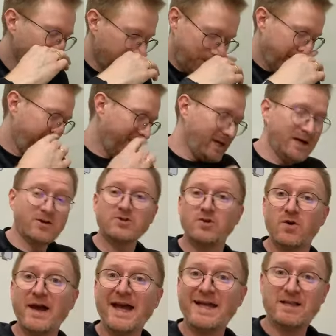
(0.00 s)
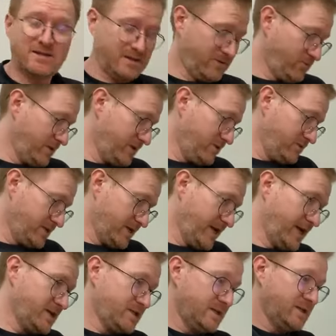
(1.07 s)
Claus, be it on your head. If we
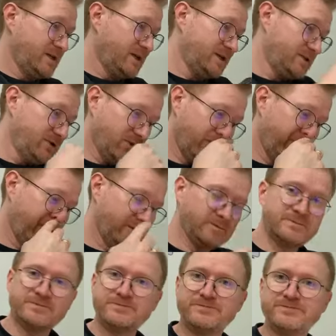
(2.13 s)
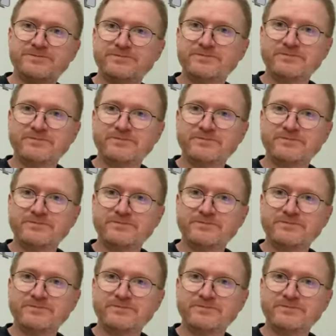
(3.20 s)
lose connection, it's your fault.